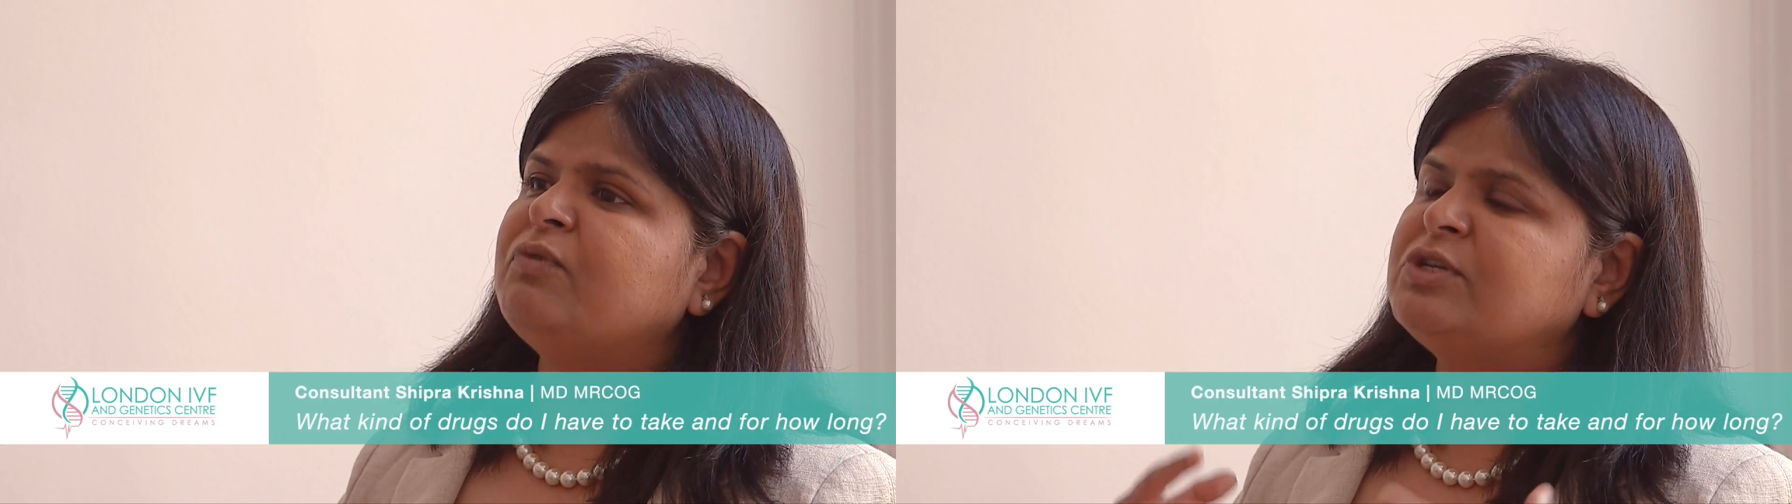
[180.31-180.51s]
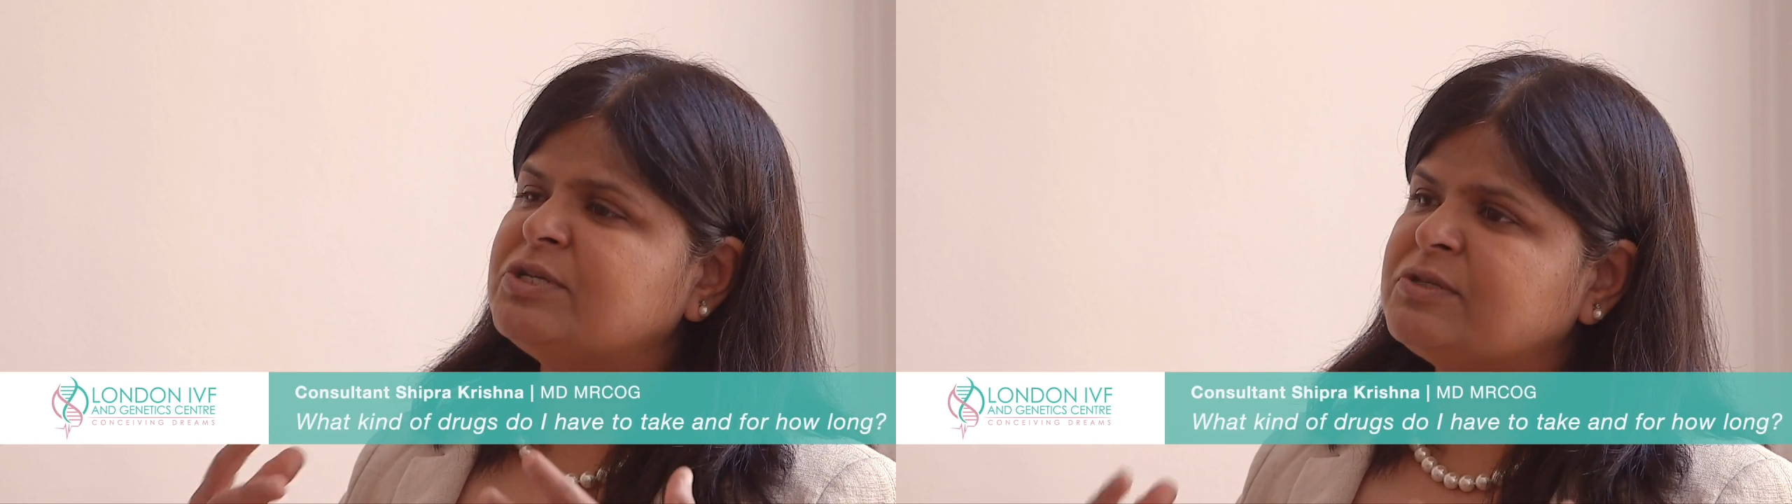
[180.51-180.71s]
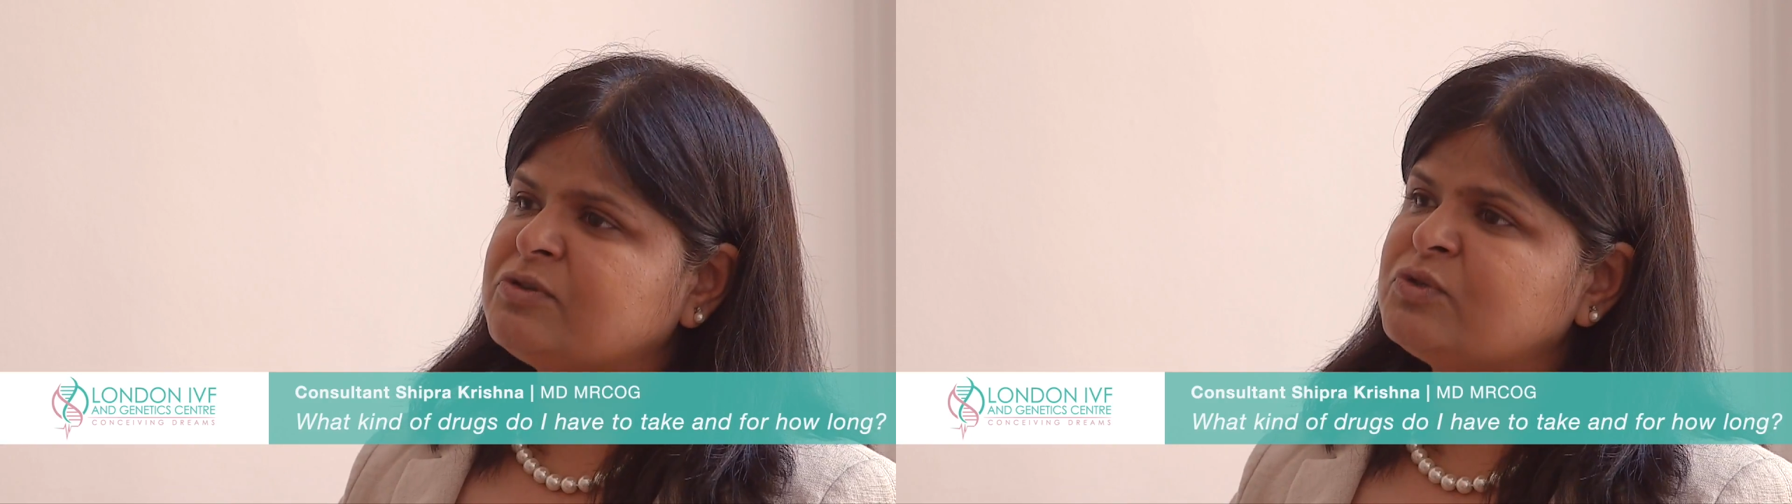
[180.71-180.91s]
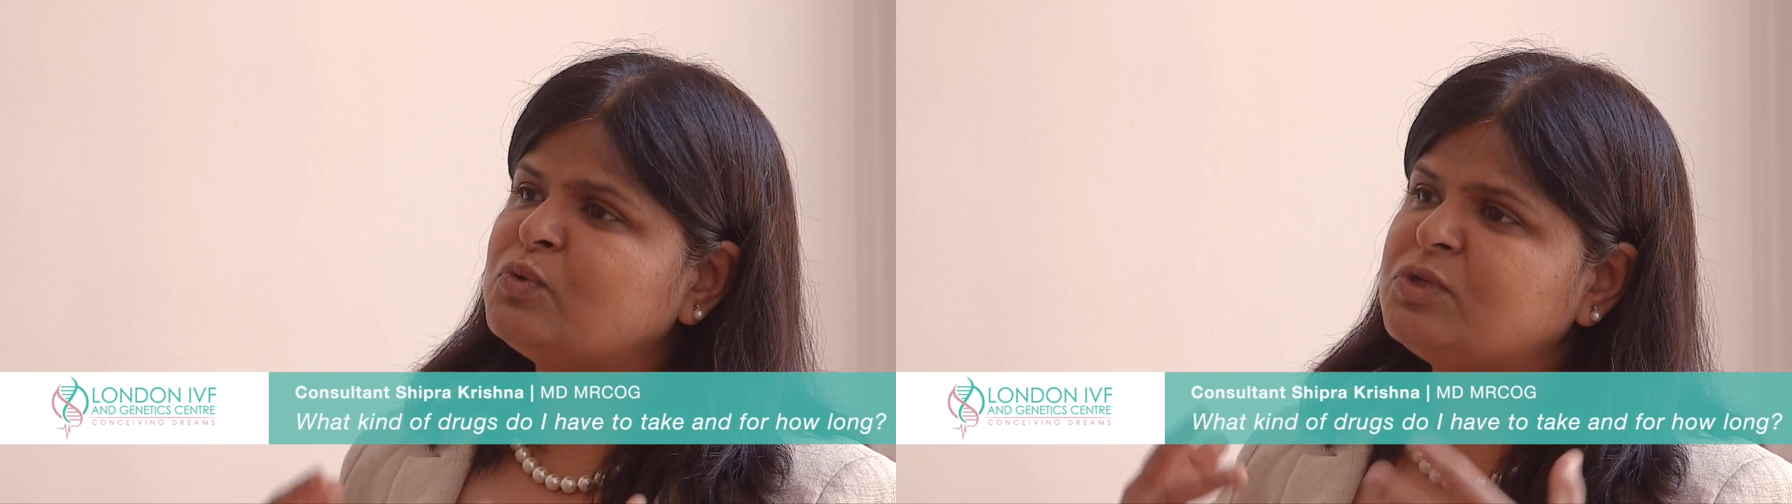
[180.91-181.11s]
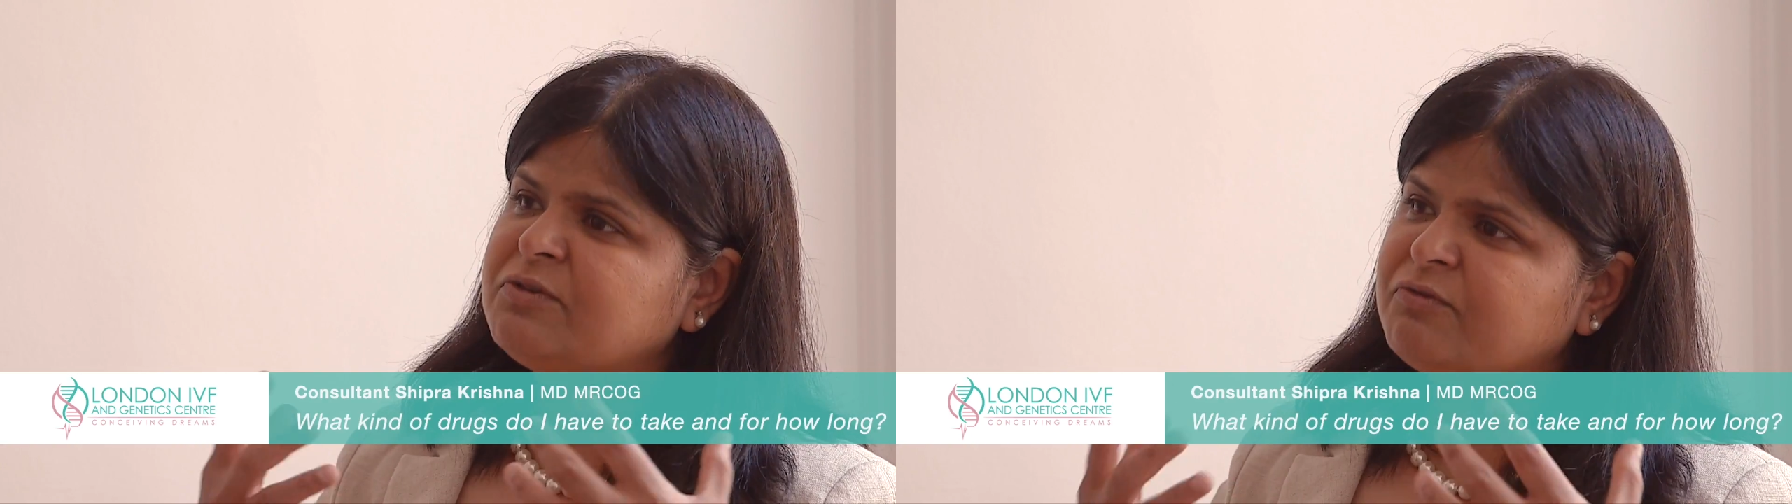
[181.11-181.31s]
which is
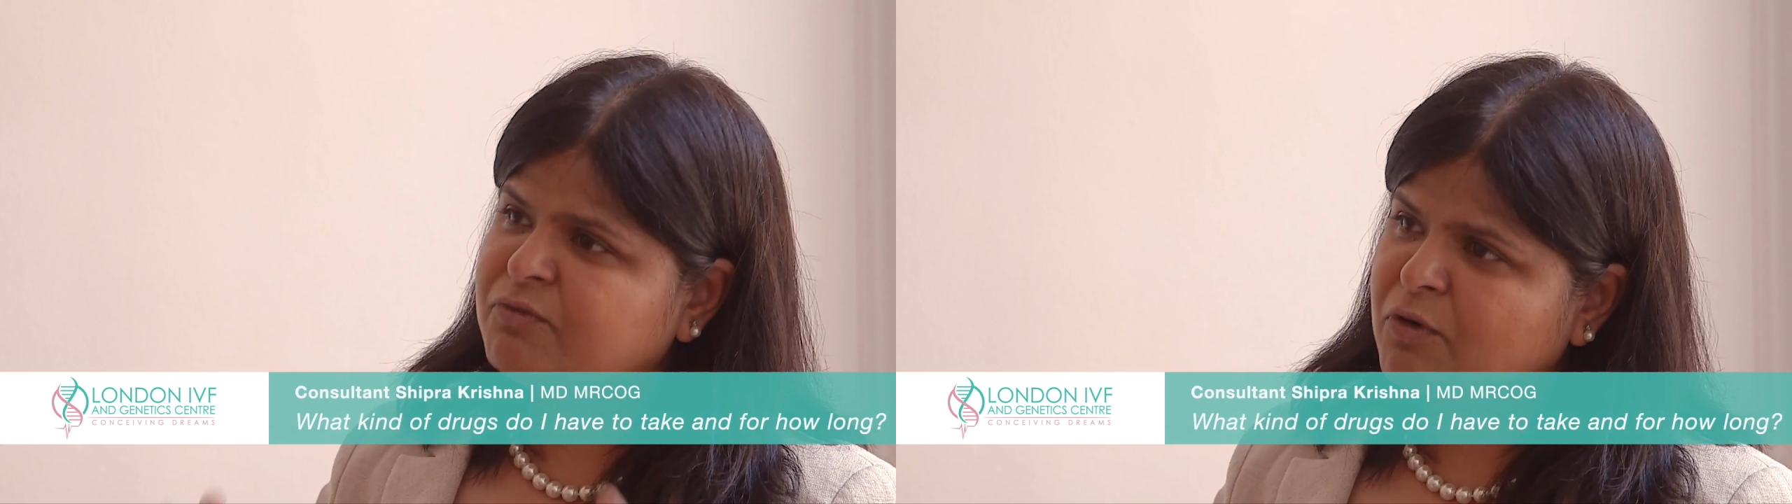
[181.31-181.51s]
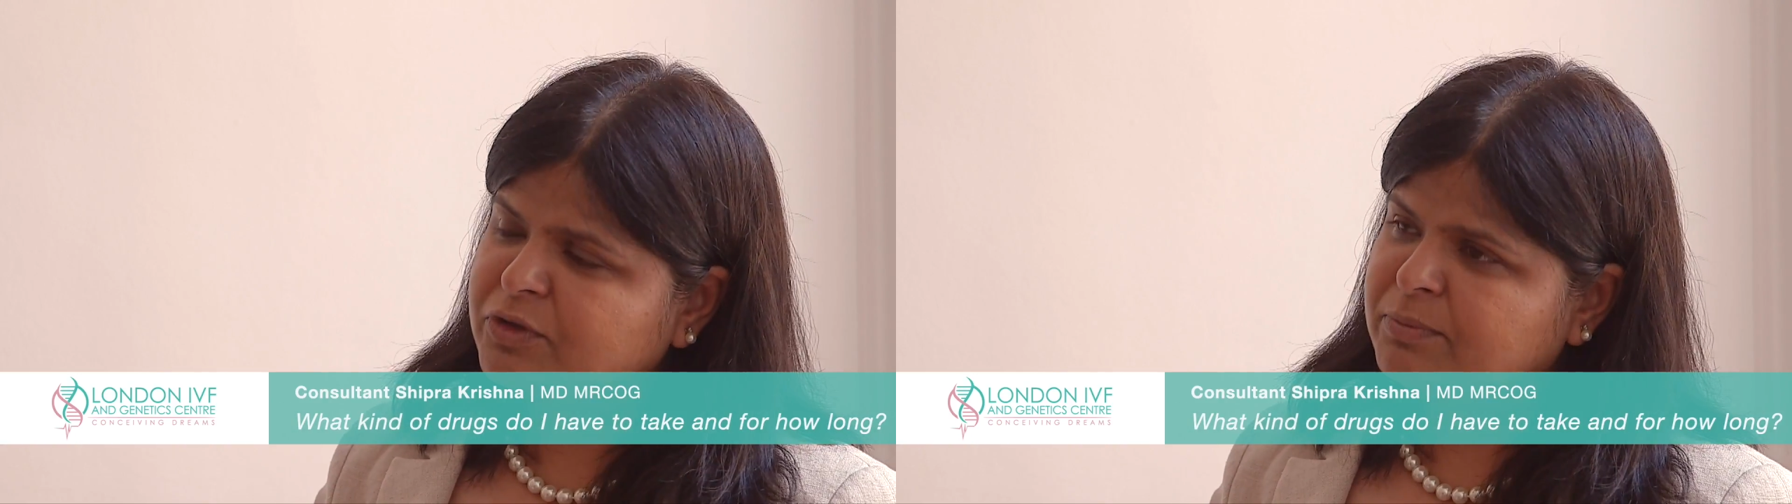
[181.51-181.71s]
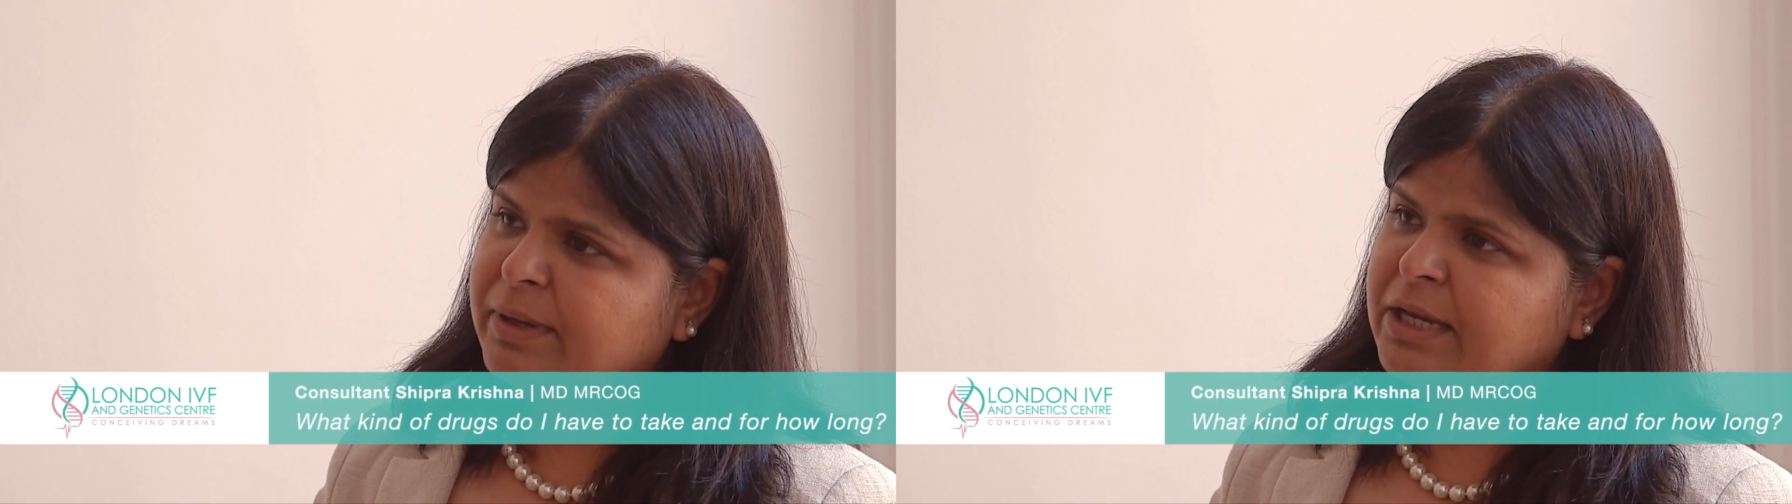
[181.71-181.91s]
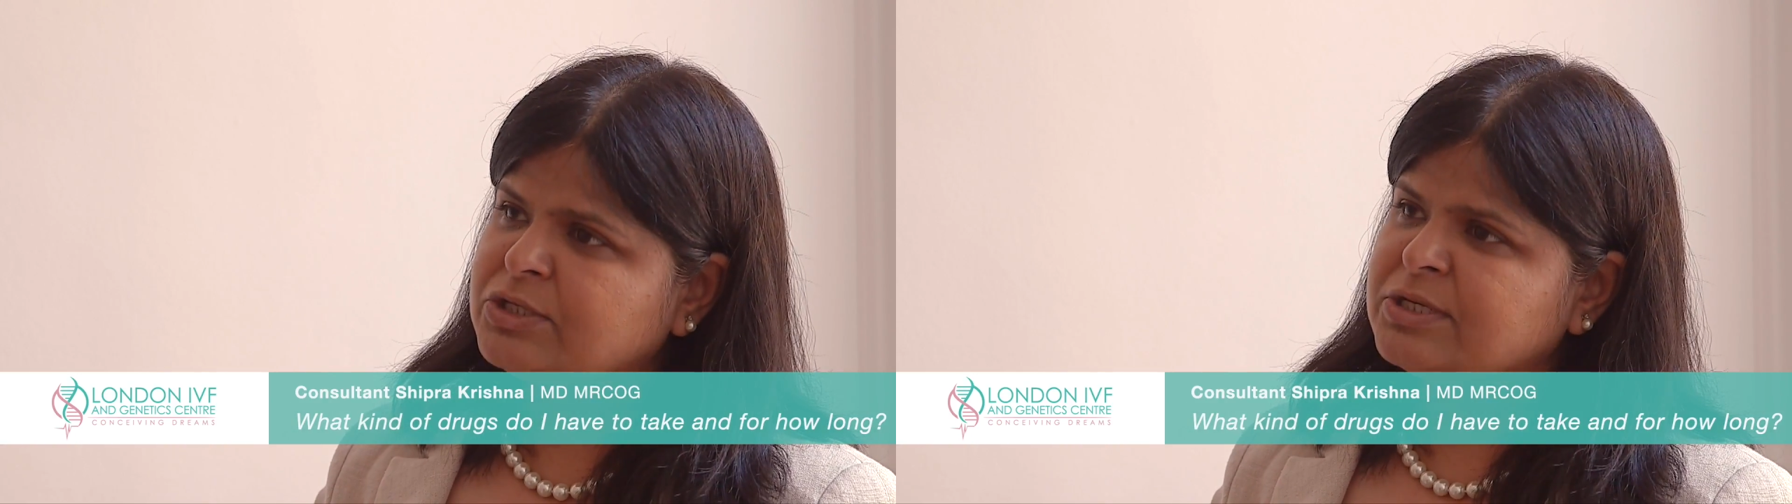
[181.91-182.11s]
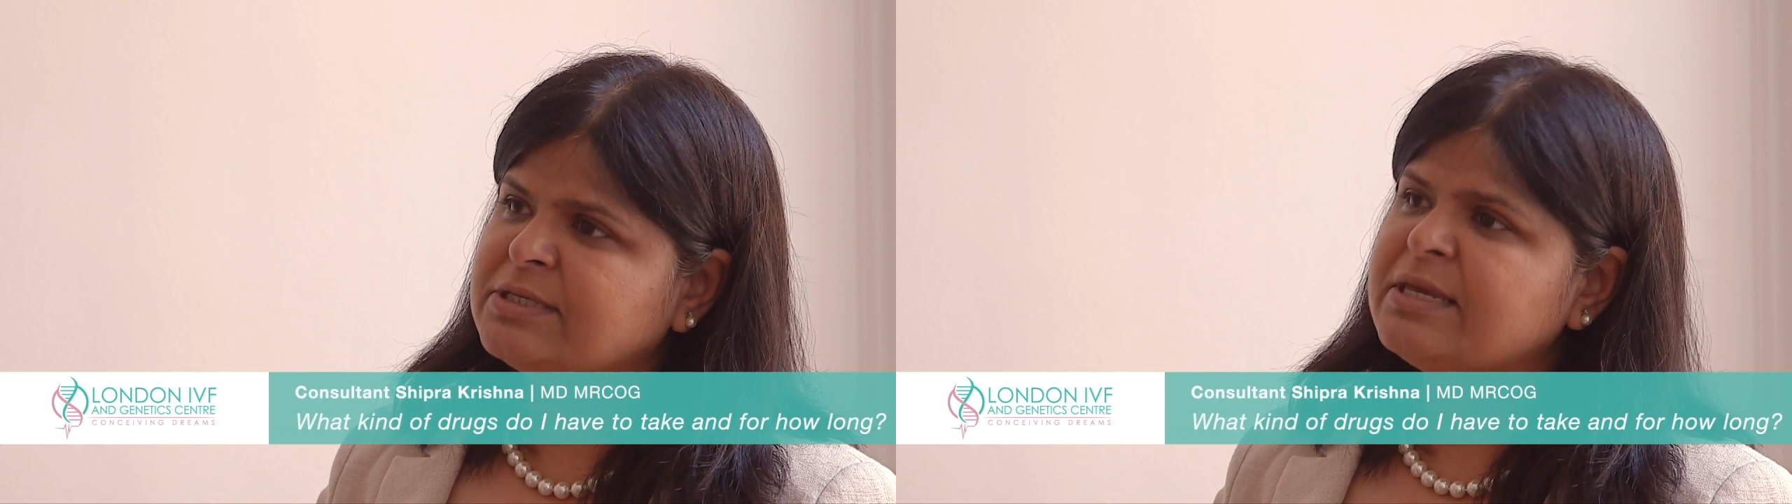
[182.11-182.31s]
suited for the
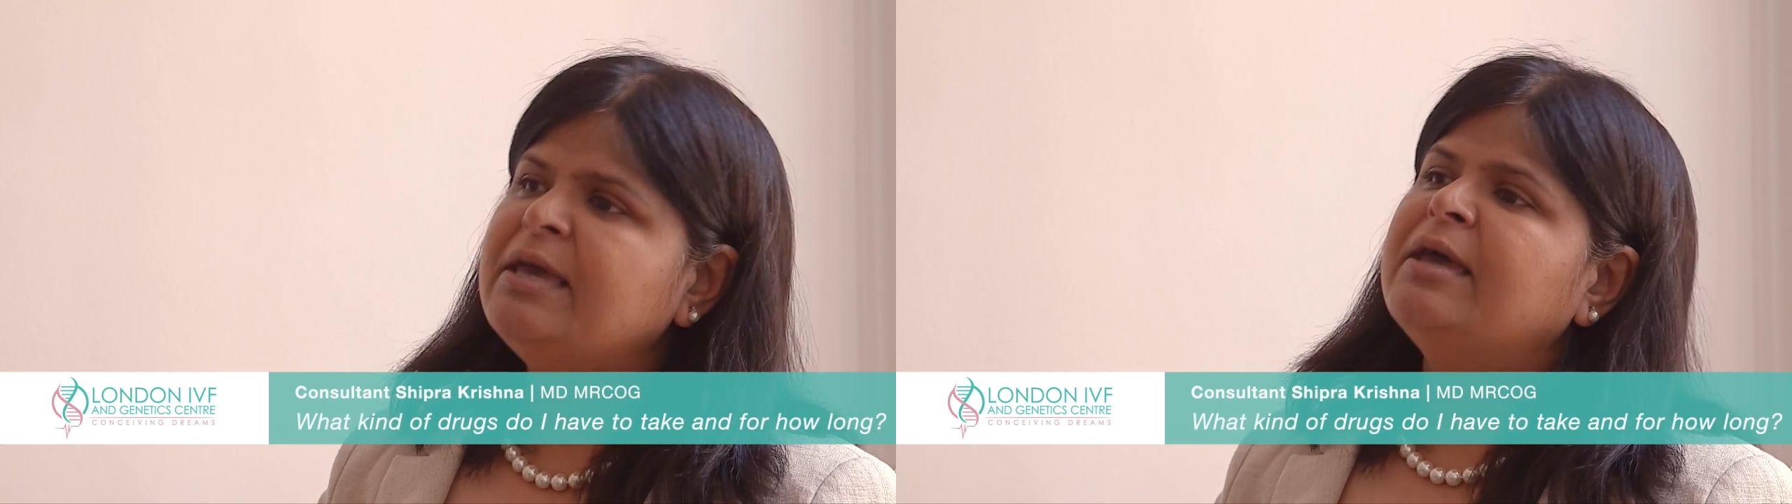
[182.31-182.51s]
patients,